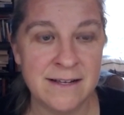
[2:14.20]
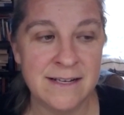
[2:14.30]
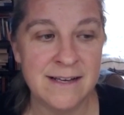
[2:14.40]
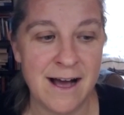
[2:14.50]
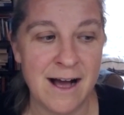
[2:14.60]

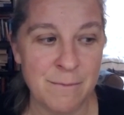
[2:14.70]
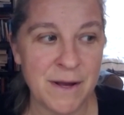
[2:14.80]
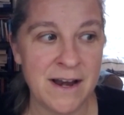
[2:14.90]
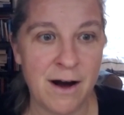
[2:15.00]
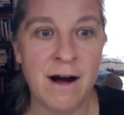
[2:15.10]
kind of
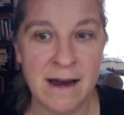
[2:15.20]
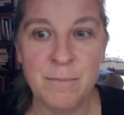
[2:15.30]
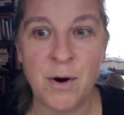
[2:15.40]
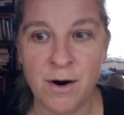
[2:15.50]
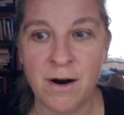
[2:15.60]
high
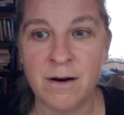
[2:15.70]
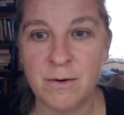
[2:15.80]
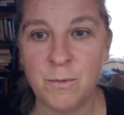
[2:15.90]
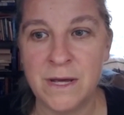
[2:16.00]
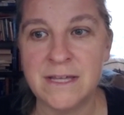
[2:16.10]
bar
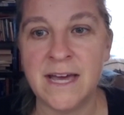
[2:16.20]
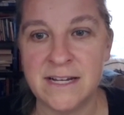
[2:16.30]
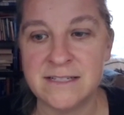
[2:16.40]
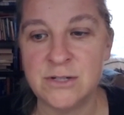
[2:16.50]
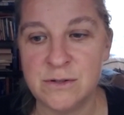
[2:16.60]
with getting
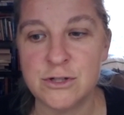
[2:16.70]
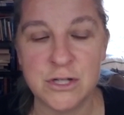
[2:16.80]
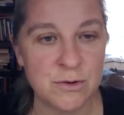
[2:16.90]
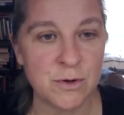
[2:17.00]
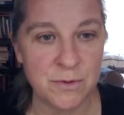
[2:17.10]
students to do their
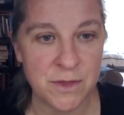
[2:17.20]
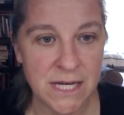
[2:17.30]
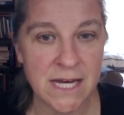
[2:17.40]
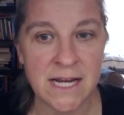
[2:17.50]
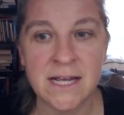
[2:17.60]
own
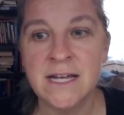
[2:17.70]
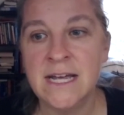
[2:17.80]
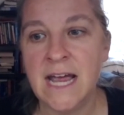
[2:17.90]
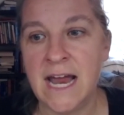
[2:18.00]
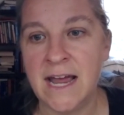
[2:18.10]
thinking
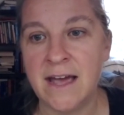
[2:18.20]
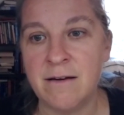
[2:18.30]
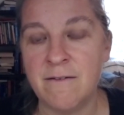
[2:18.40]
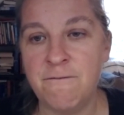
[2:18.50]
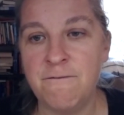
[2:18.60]
and
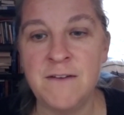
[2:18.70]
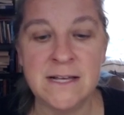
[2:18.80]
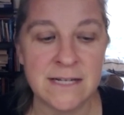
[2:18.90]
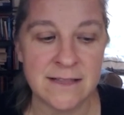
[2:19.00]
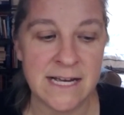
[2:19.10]
feeling
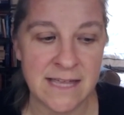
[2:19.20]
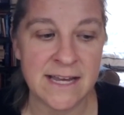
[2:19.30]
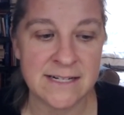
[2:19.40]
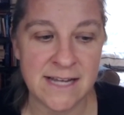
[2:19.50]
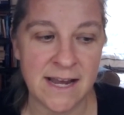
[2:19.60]
like they can
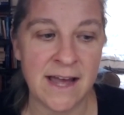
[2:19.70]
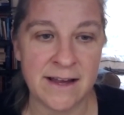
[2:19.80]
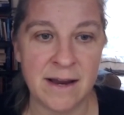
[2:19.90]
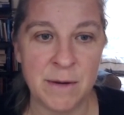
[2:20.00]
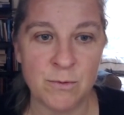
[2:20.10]
take
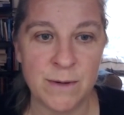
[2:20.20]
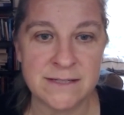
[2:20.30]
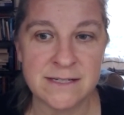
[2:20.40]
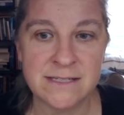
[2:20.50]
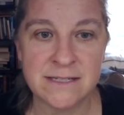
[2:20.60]
academic
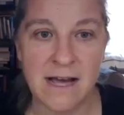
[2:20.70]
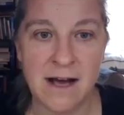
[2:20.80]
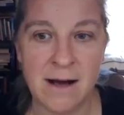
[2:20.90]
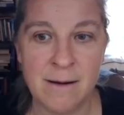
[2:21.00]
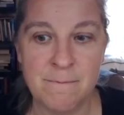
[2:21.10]
risks
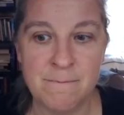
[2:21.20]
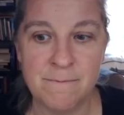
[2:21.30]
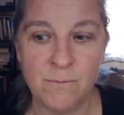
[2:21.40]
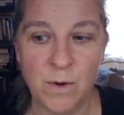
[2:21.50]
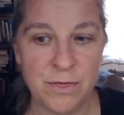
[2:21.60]

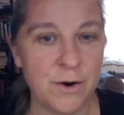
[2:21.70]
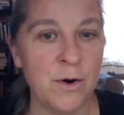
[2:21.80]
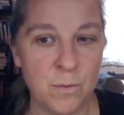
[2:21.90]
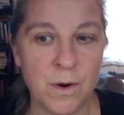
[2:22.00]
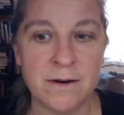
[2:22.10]
with their
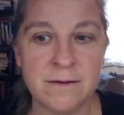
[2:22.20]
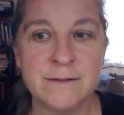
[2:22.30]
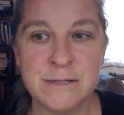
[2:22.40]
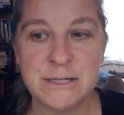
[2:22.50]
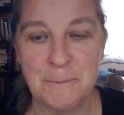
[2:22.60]
own work.
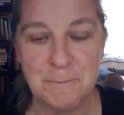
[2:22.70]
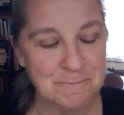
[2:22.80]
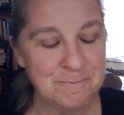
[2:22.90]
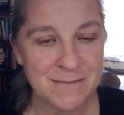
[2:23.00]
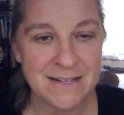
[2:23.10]
So
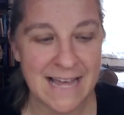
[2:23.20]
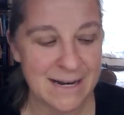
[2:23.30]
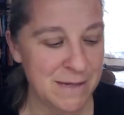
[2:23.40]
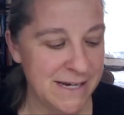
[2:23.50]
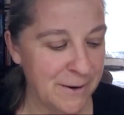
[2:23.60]
glad to
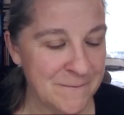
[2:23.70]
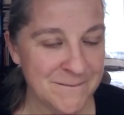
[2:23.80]
be here.